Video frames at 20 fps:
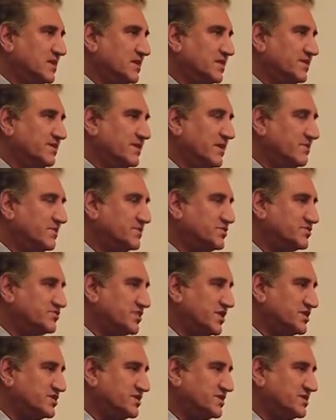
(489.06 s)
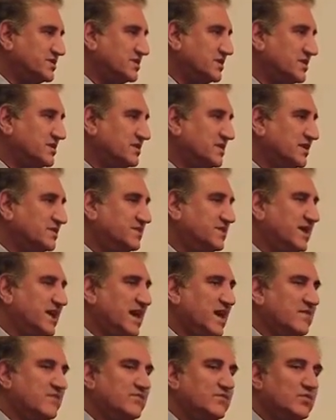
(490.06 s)
demonstrated that they
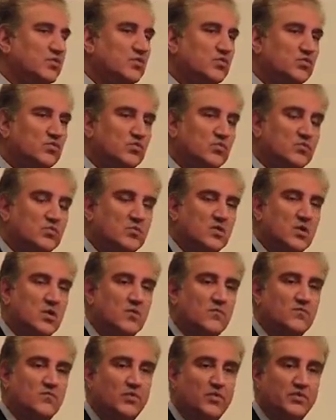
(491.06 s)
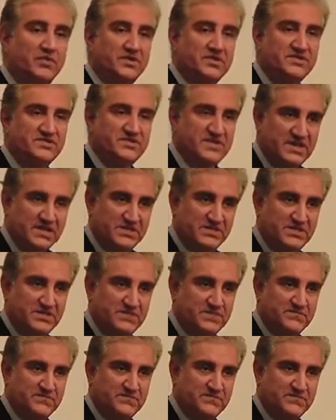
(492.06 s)
have moved for dissent.